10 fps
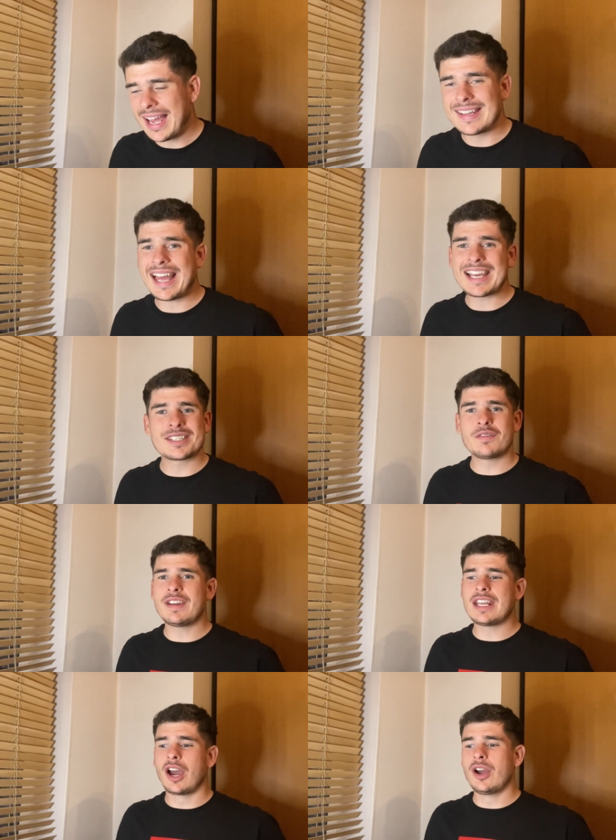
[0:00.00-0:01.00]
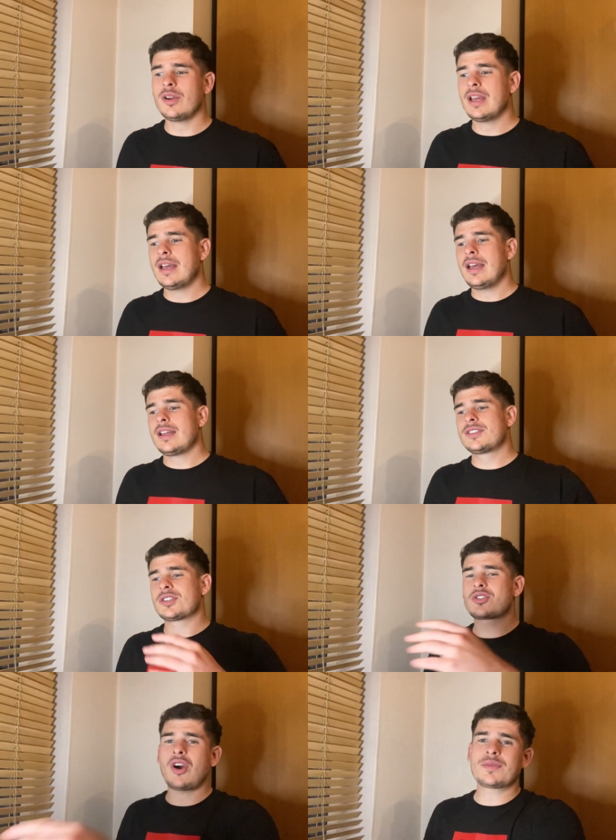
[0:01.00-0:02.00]
And that is the video.
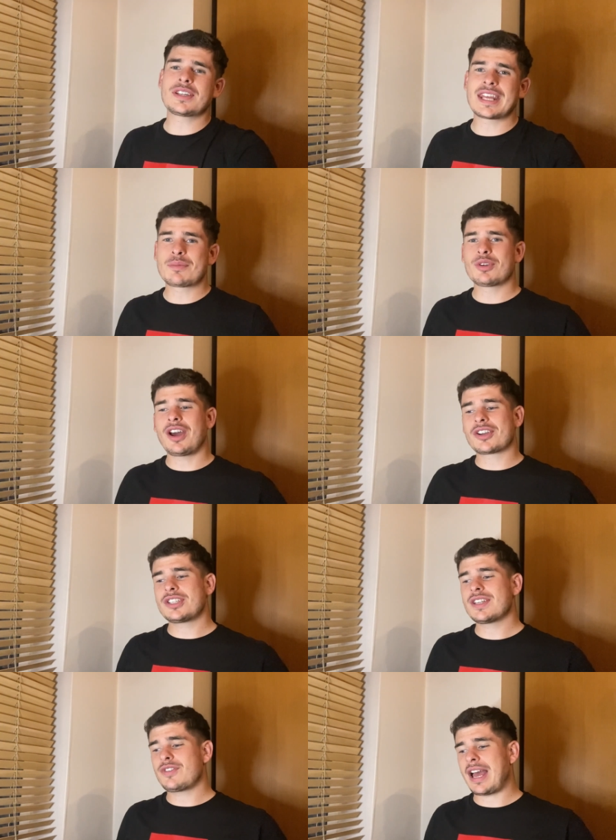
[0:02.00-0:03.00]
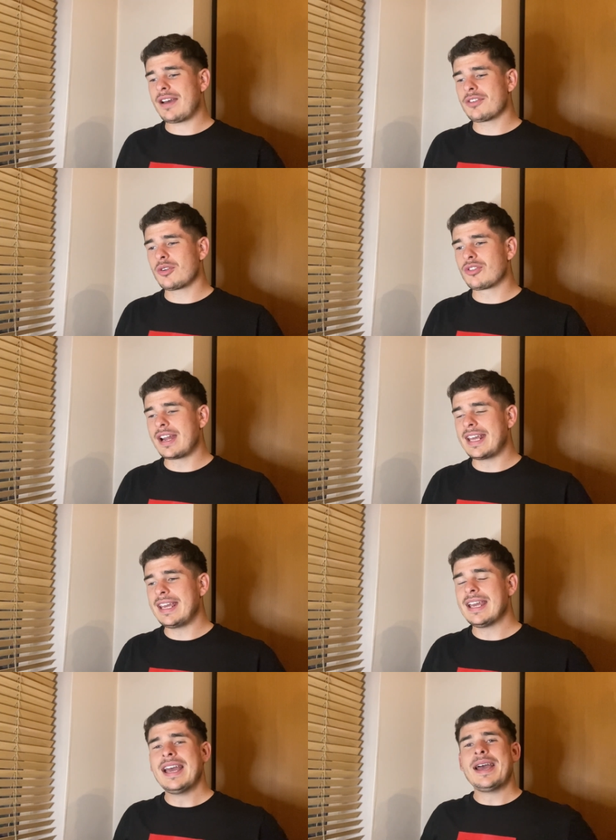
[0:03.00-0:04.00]
Subscribe to Ding Productions if you haven't
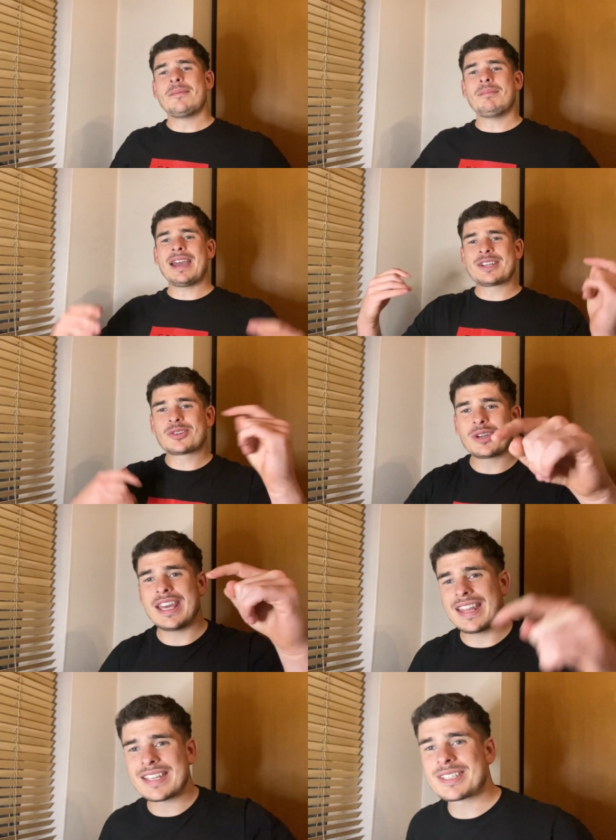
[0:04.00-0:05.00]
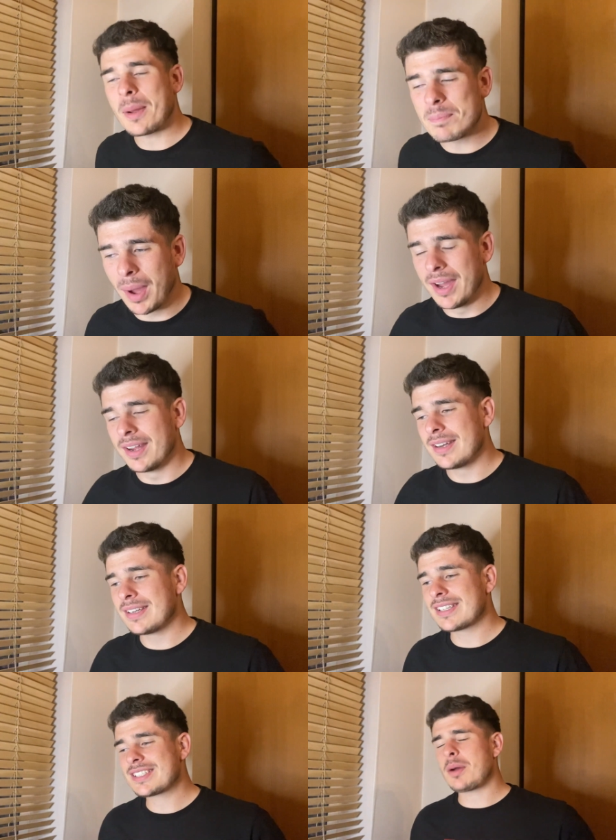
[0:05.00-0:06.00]
already. Make sure you hit the sub
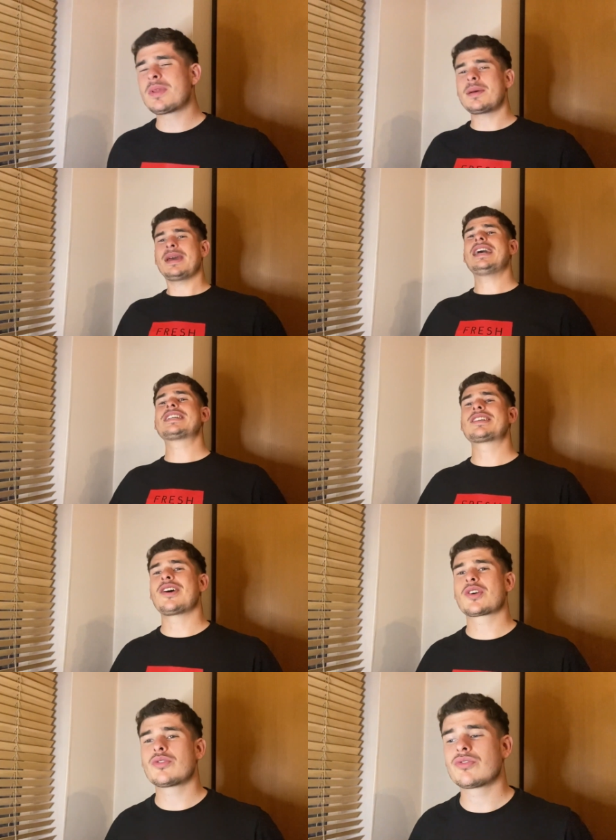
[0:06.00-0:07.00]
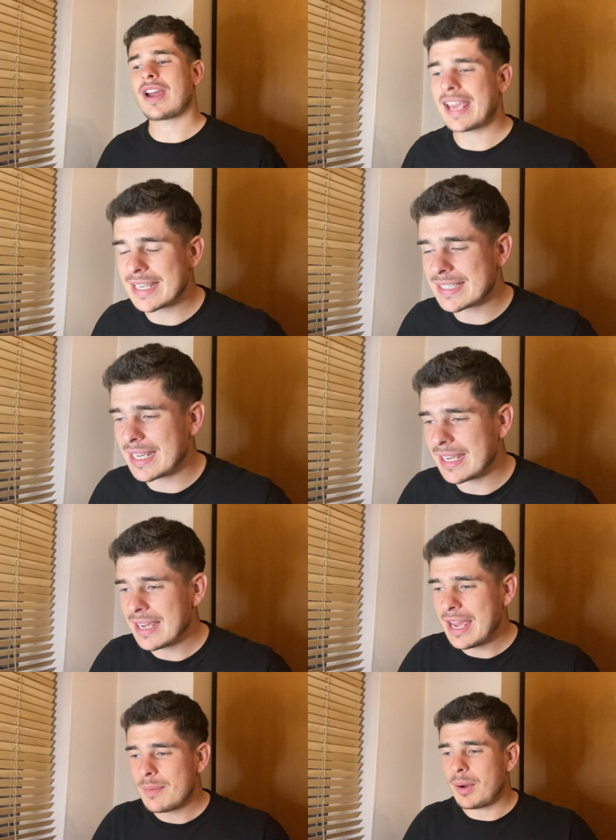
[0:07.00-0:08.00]
button. Some of them hits are crazy,
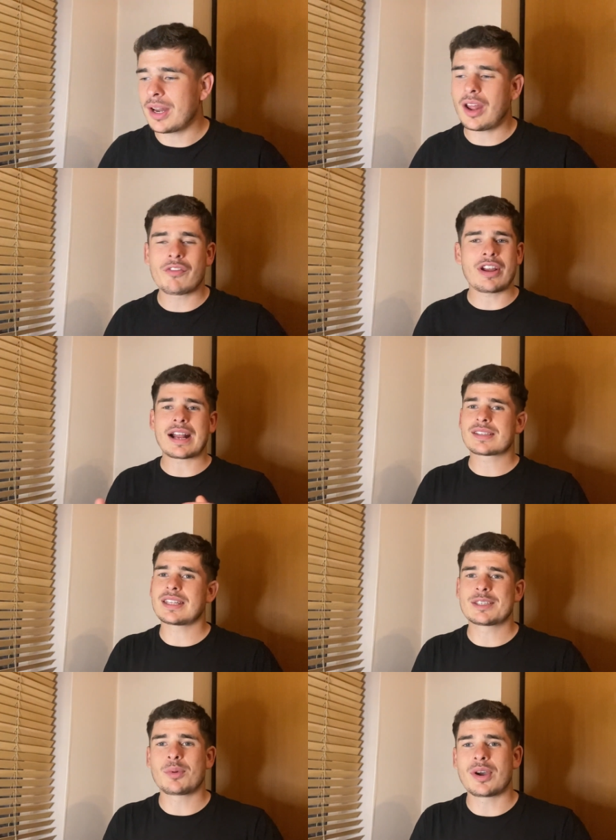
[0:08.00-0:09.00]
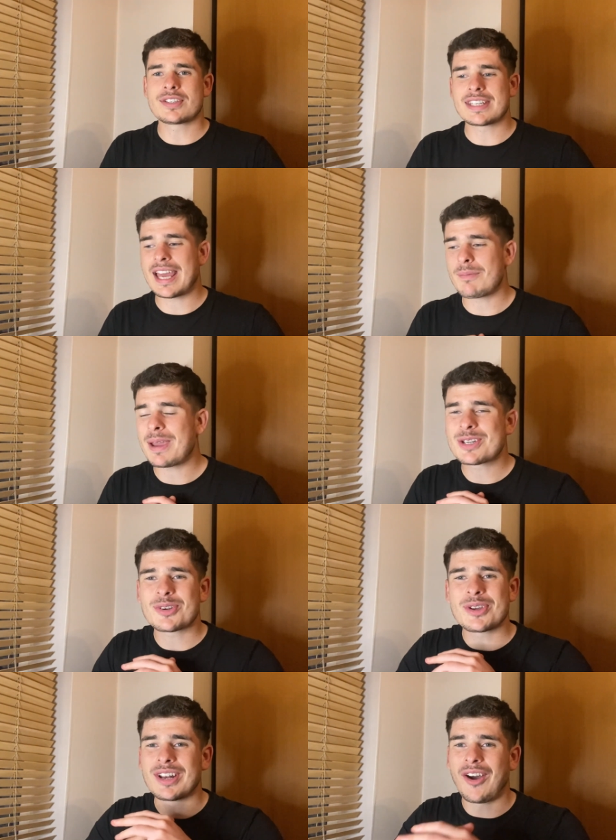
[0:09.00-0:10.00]
but I love reacting to these boys. So yeah, make sure
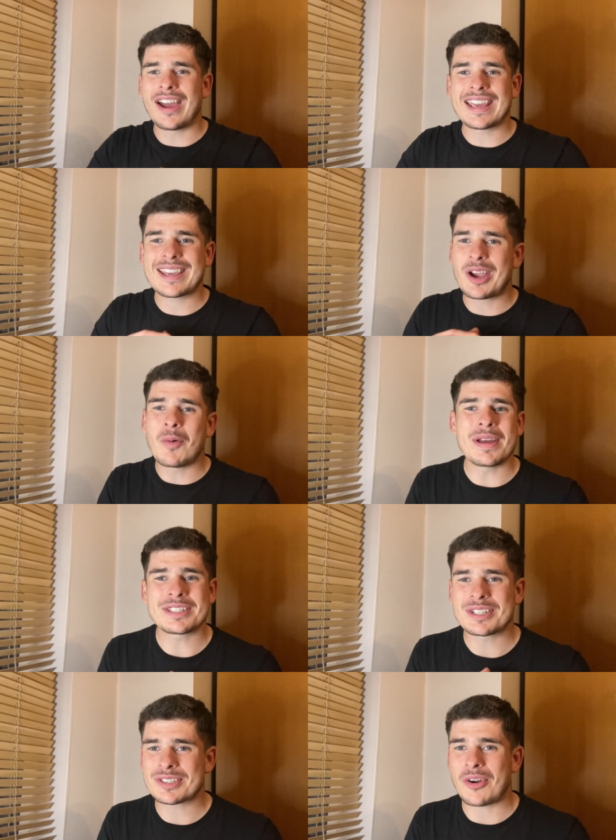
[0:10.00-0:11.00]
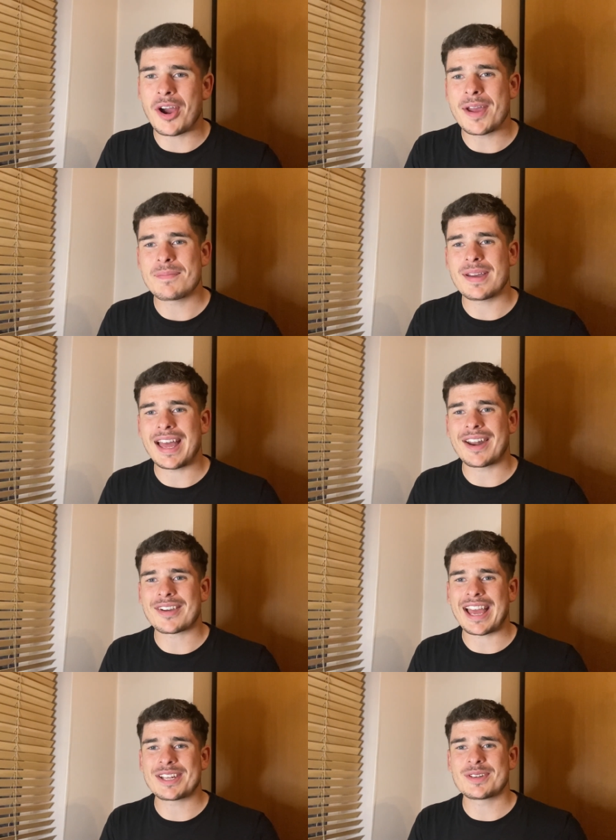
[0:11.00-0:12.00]
you like, comment, subscribe, and I'll
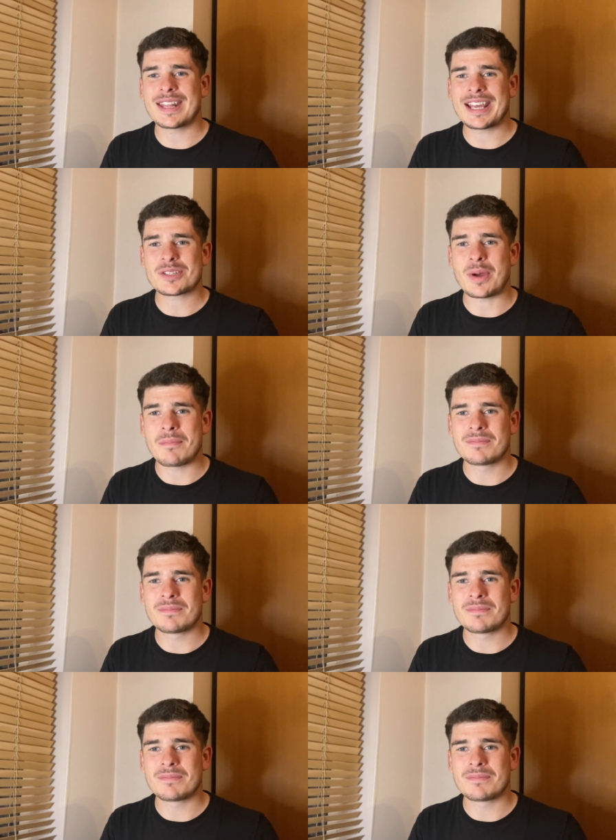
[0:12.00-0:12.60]
catch you in the next one.